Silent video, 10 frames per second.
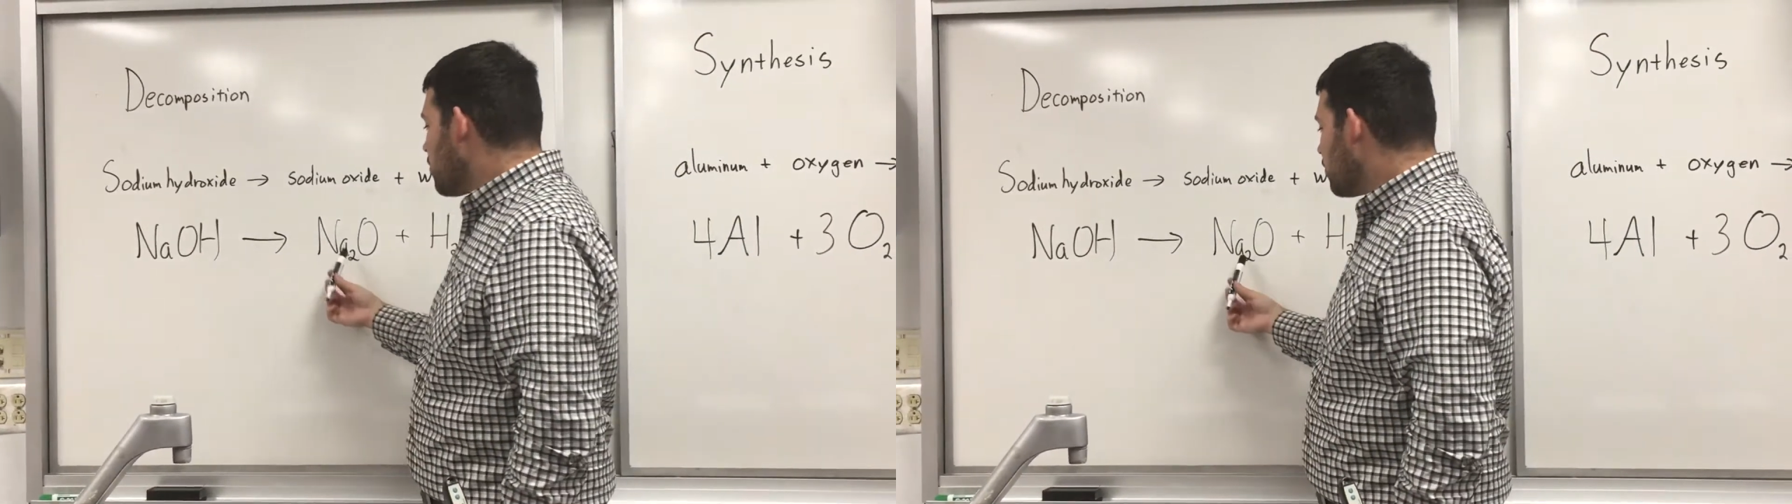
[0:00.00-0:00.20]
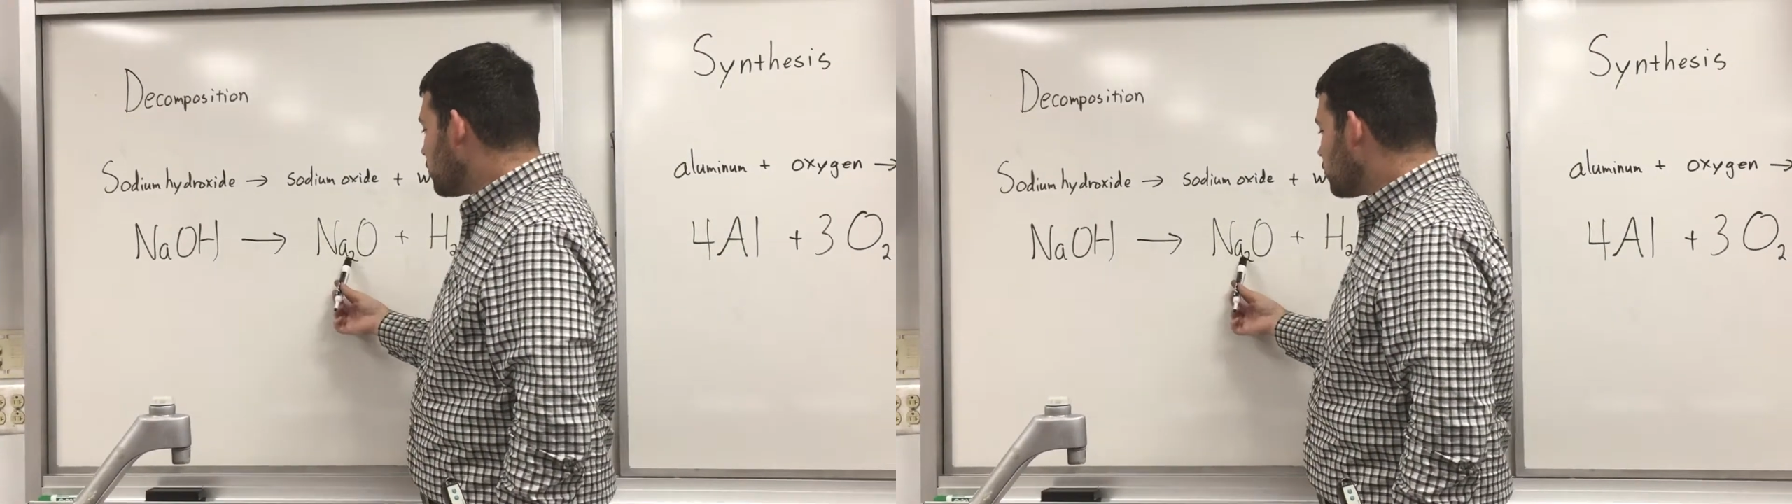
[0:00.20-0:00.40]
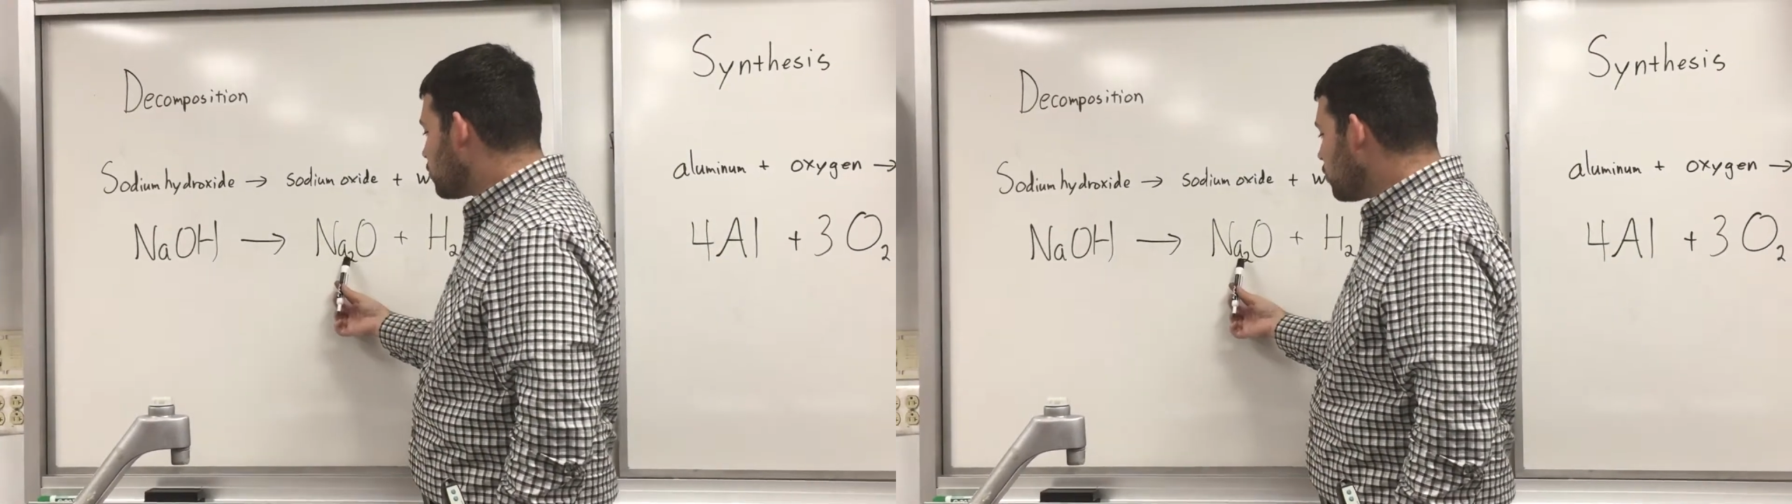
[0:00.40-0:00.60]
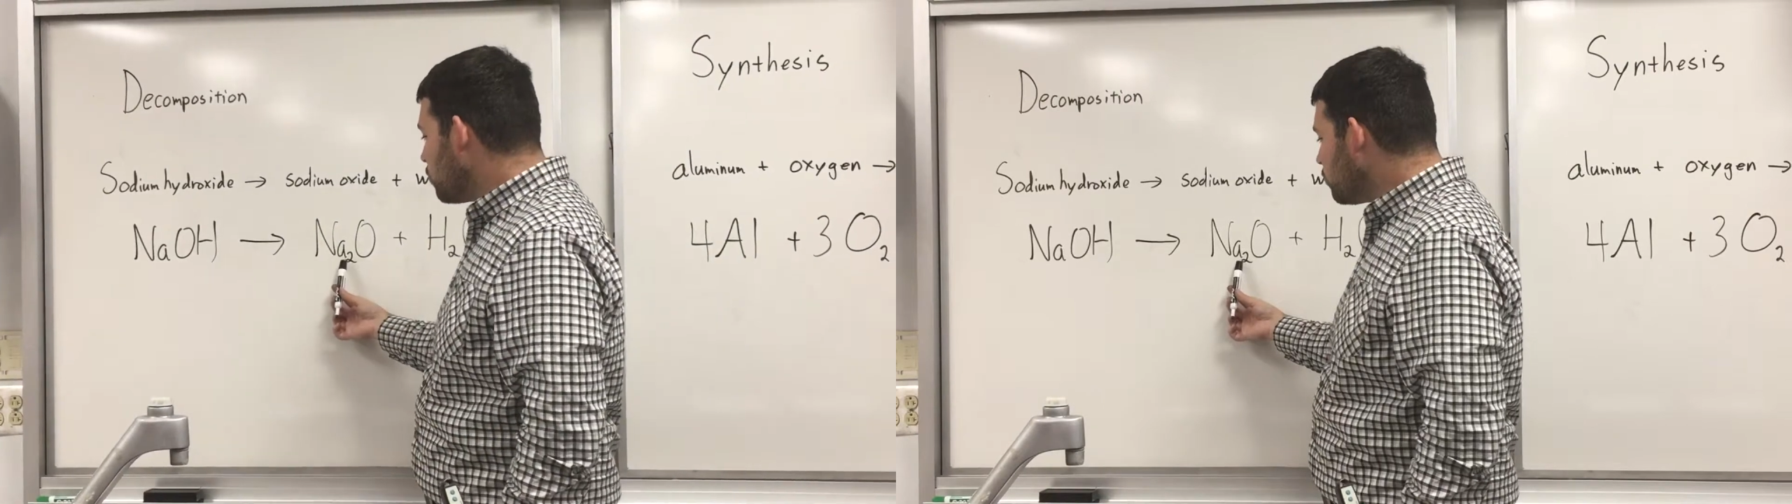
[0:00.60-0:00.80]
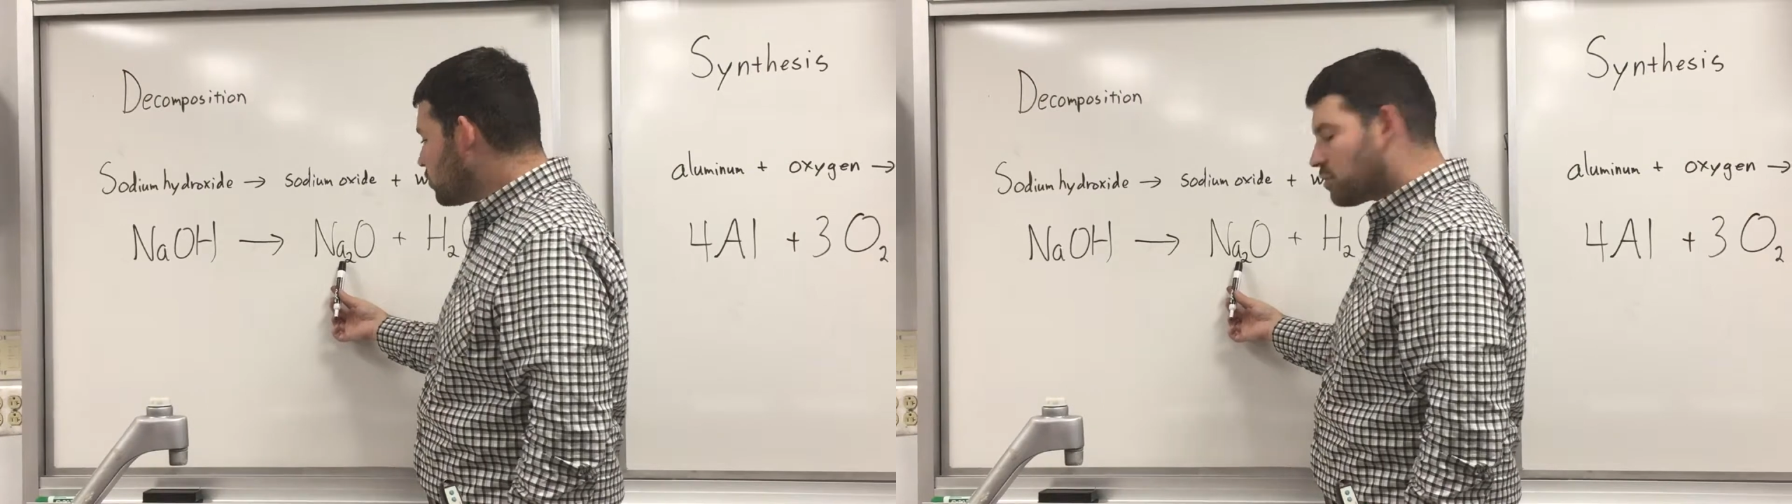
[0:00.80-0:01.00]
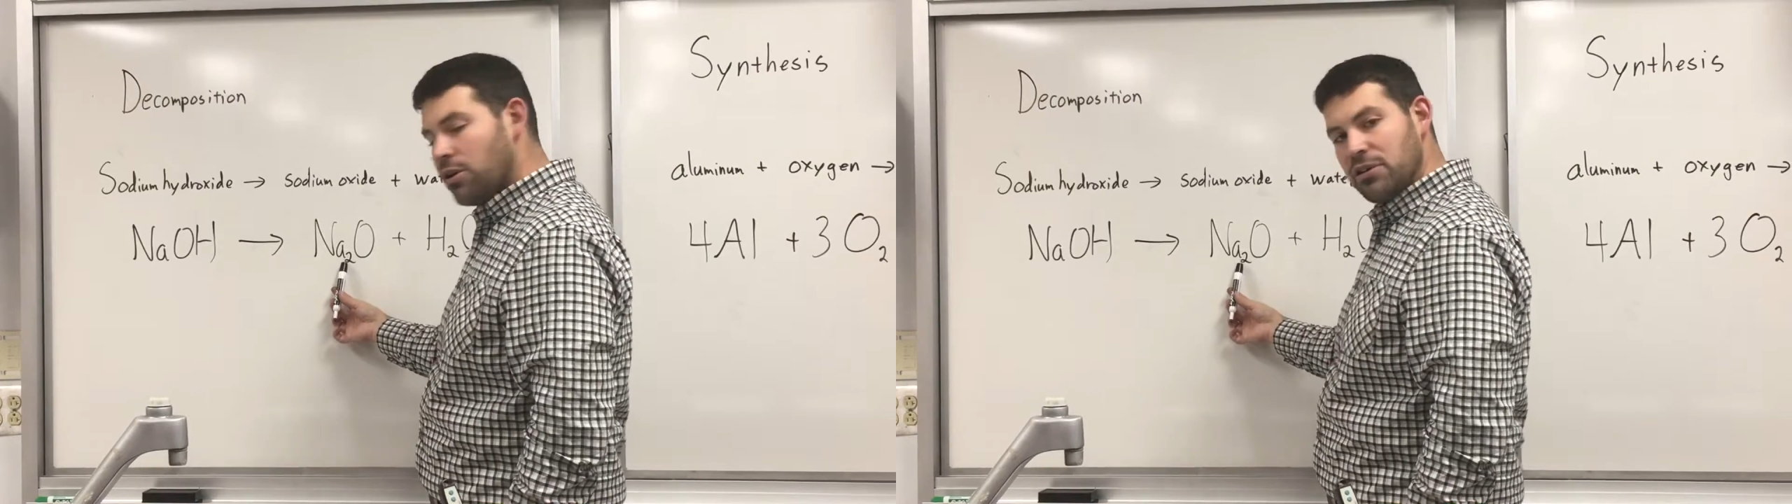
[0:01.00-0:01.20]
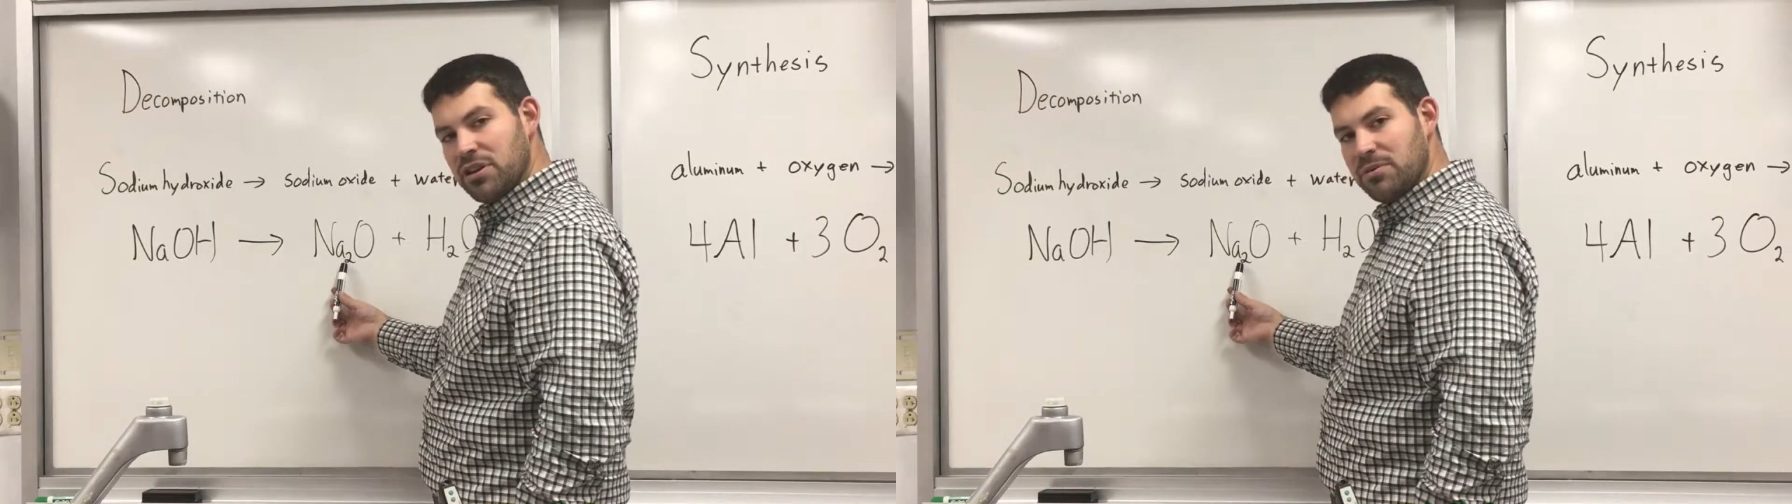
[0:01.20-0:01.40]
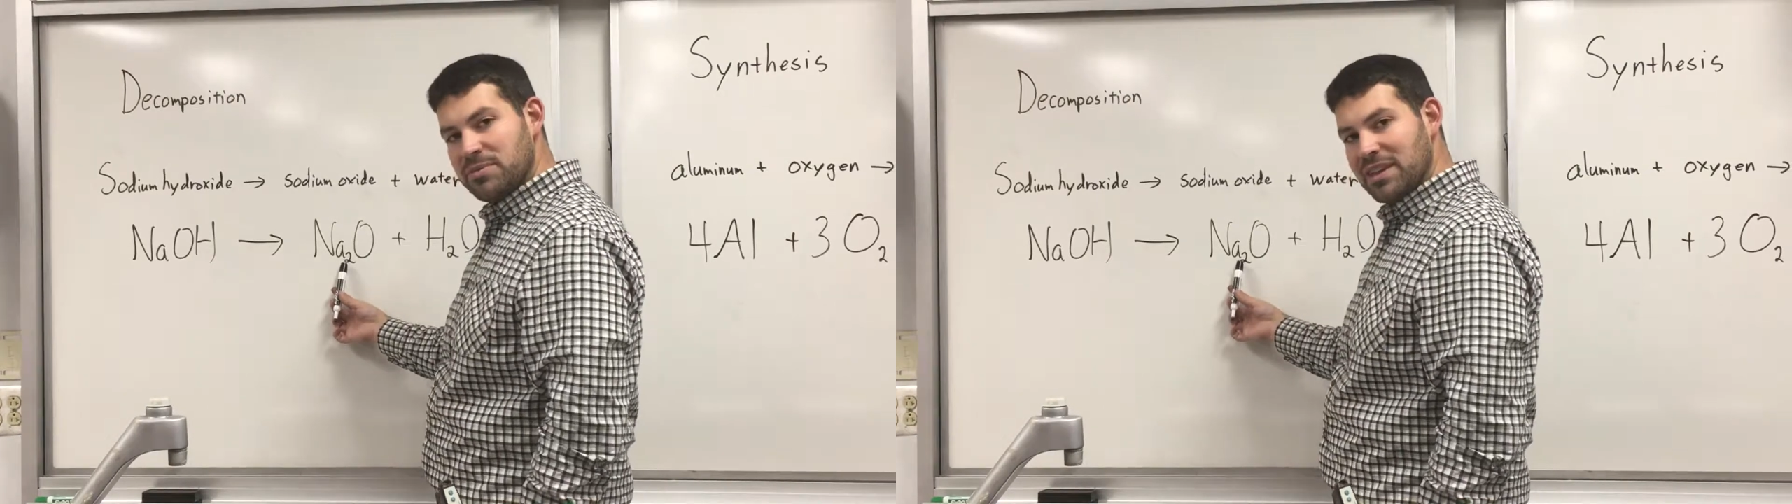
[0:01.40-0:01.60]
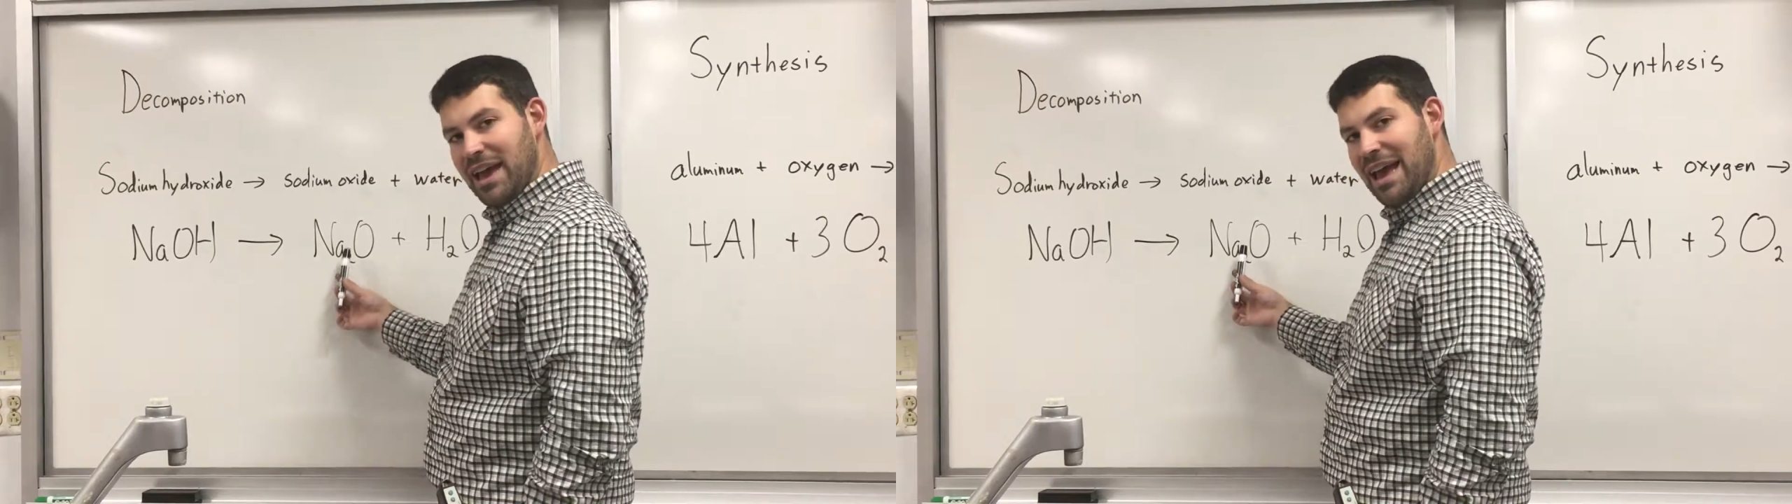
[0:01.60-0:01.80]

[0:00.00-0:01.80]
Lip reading: There's 2 sodiums